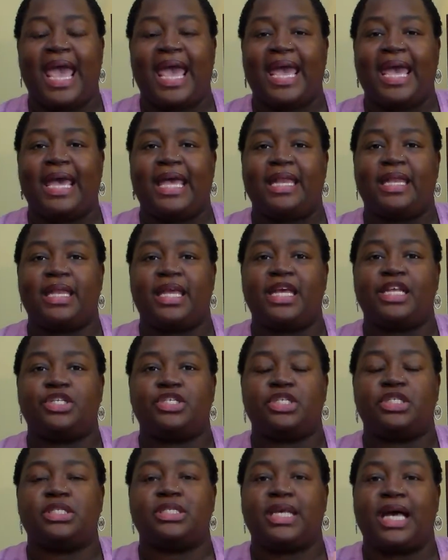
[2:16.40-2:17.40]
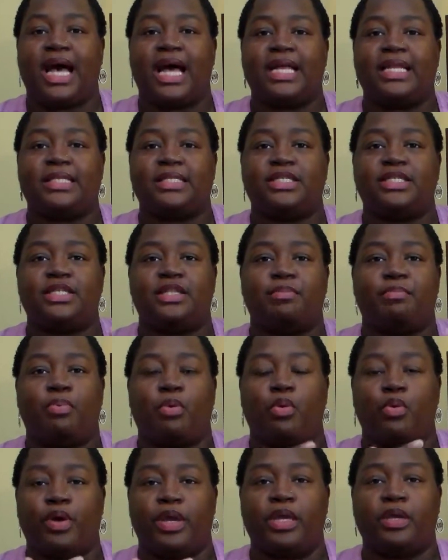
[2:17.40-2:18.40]
And it just got to the
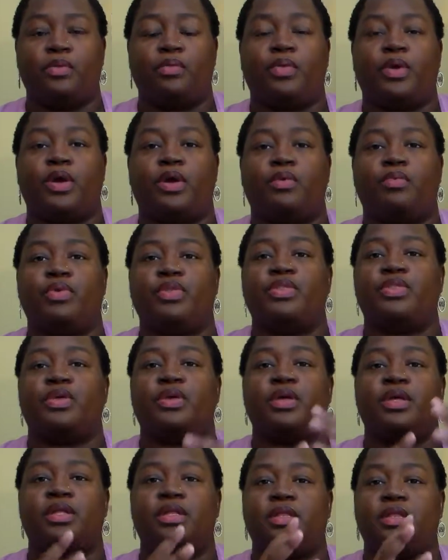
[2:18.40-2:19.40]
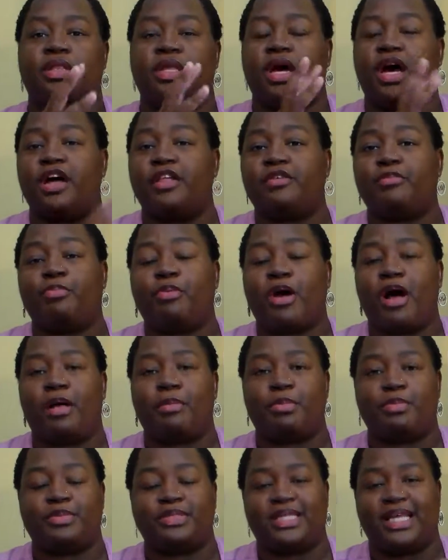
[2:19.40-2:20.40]
point where, with the other
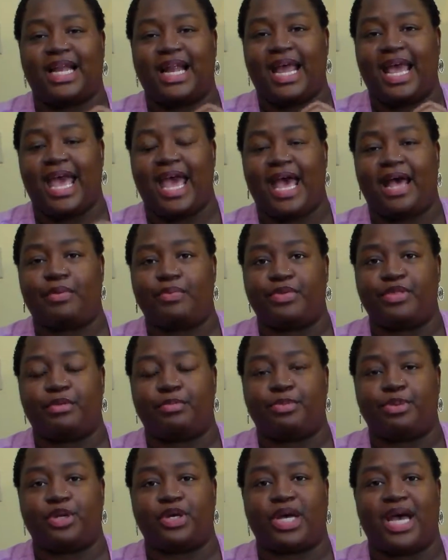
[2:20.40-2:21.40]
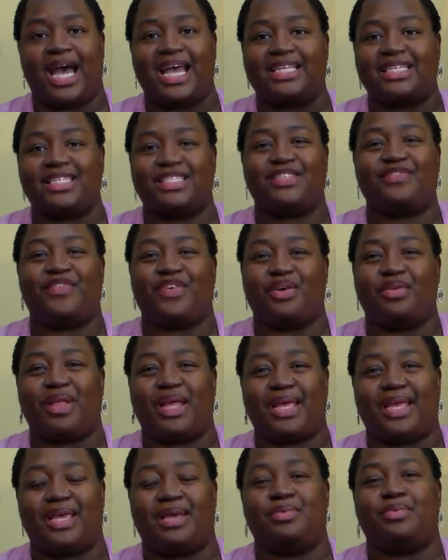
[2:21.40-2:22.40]
problems that I had with the book, I just felt
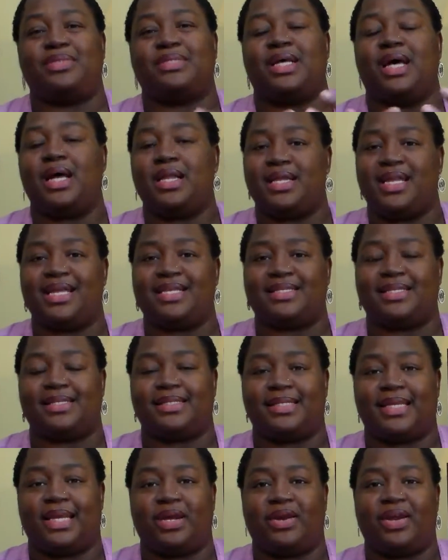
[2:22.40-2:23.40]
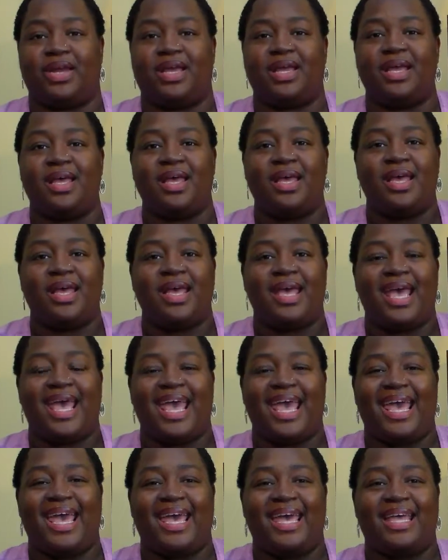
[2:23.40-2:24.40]
like it was unnecessary
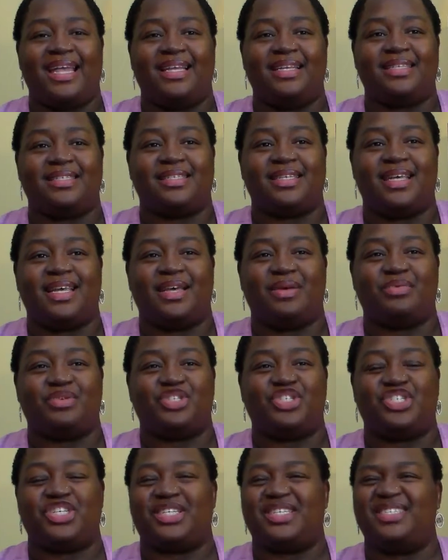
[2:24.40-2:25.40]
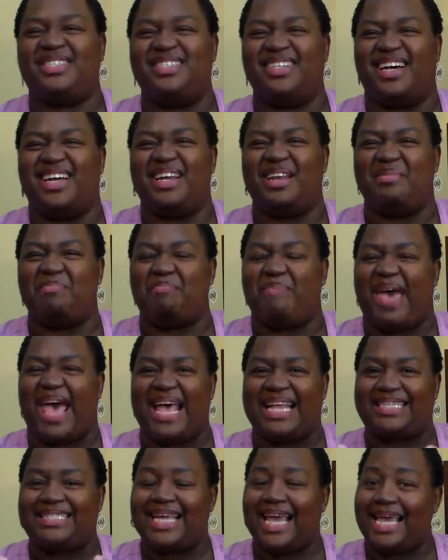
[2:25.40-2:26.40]
and it was just done in
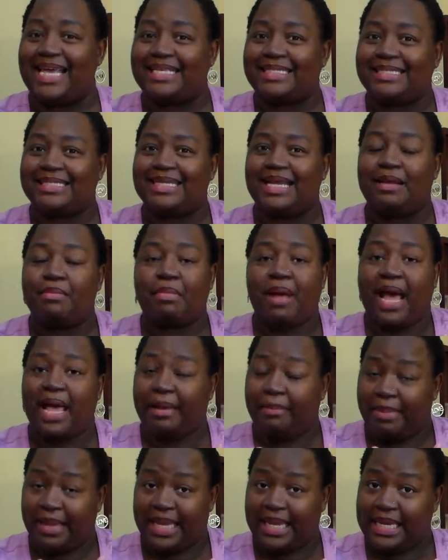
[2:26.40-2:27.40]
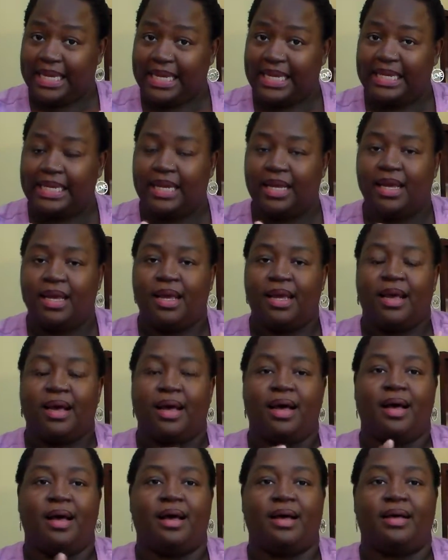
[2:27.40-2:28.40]
bad taste, in my opinion.
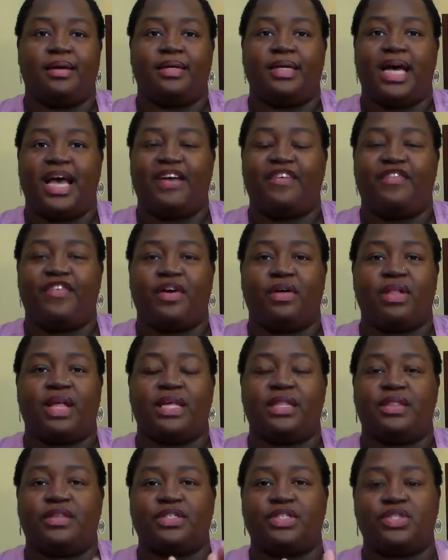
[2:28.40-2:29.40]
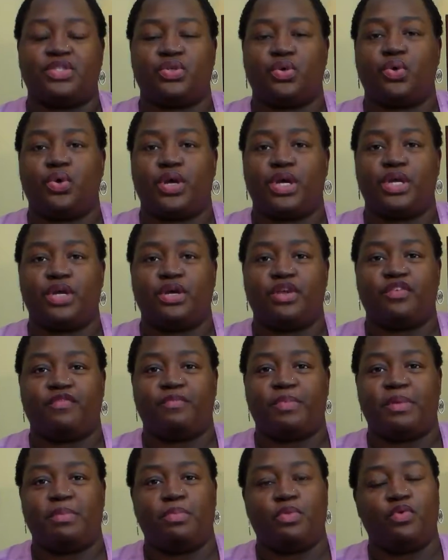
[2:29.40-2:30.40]
I felt like the story could
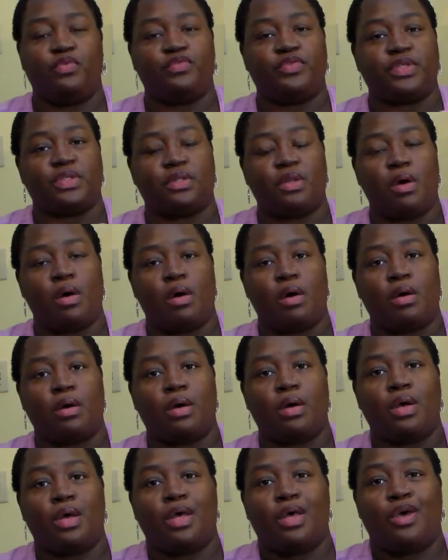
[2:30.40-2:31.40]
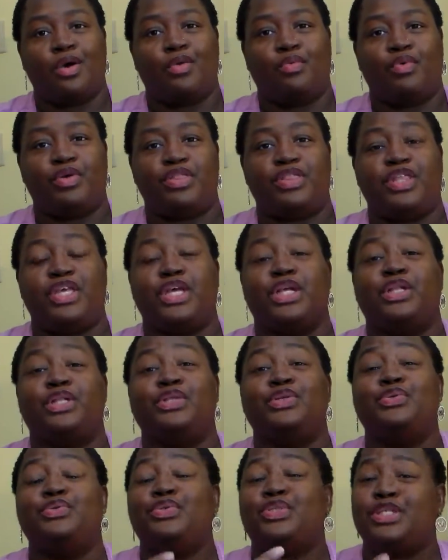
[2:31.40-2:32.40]
have been moved along with the
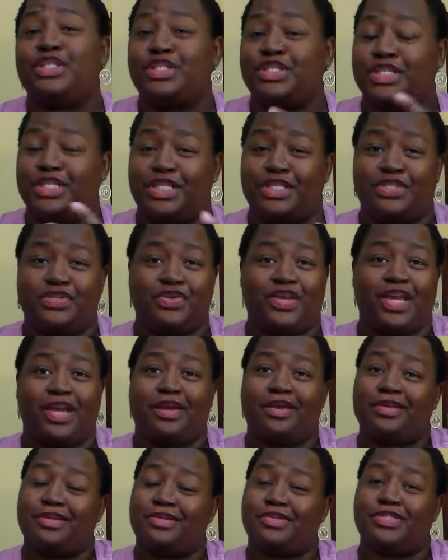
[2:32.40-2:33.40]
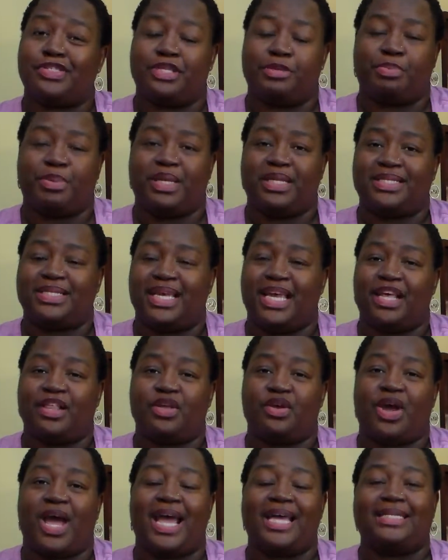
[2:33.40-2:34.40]
allusion to the two characters sleeping
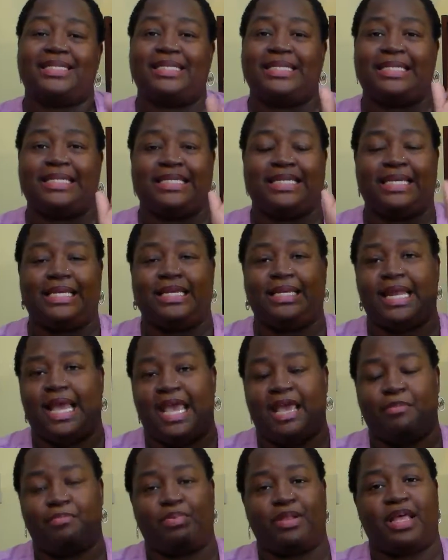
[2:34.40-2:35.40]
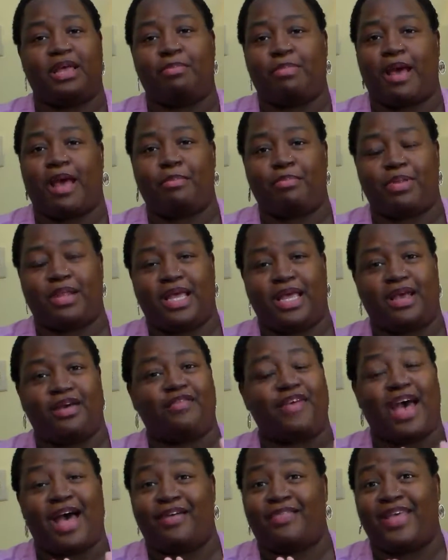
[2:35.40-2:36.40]
together. I didn't need a play-by-play
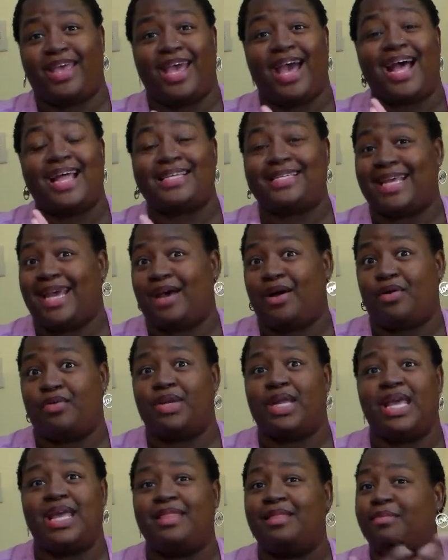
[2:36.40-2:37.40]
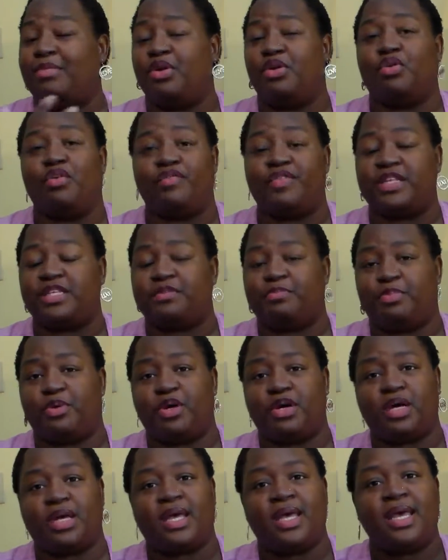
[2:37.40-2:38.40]
of how they got down in the middle of this
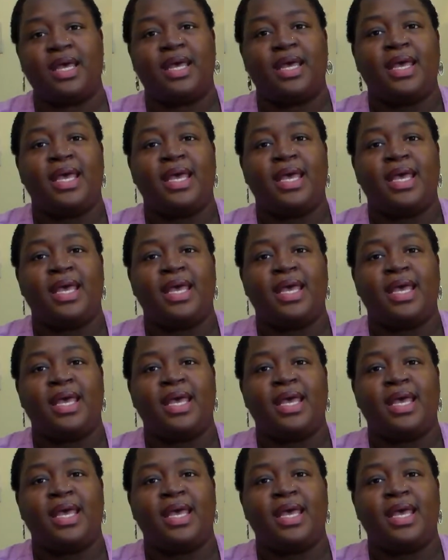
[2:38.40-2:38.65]
book.